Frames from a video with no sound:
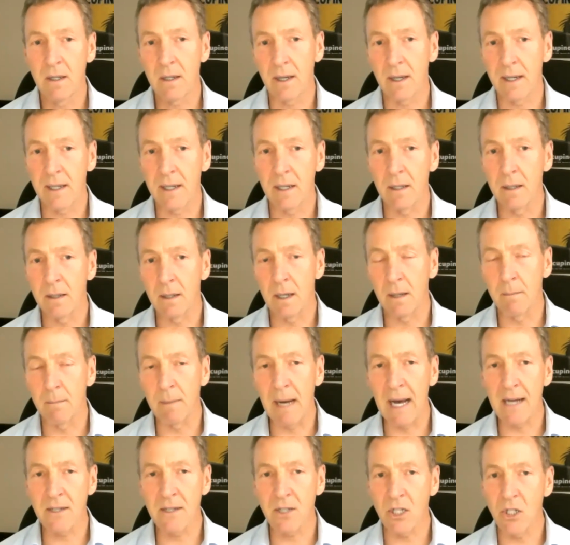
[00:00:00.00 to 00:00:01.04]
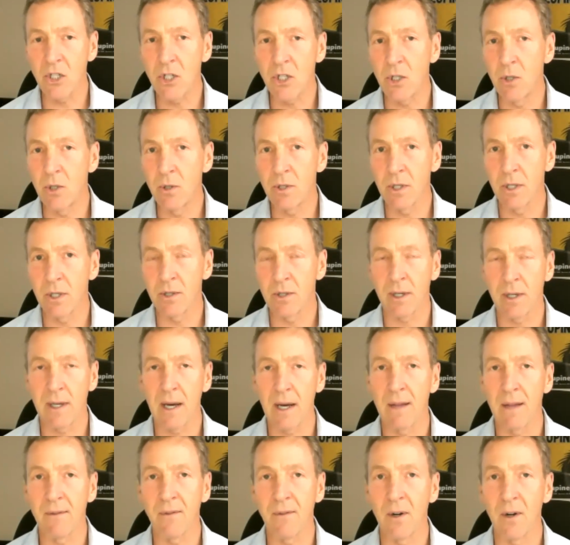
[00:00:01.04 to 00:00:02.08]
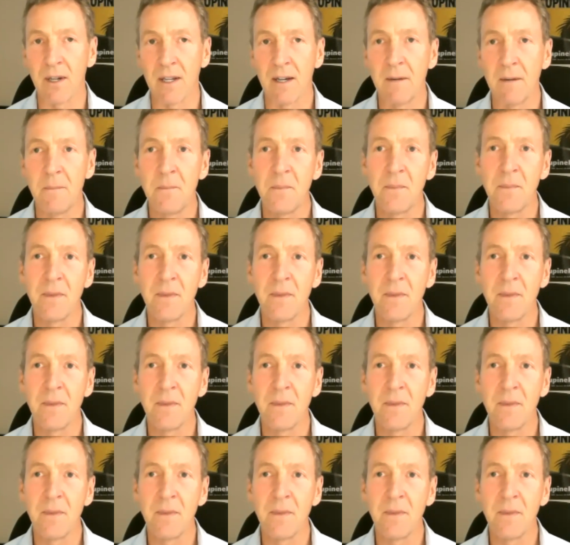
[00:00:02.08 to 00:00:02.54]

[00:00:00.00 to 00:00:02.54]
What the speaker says: like in Massachusetts or California.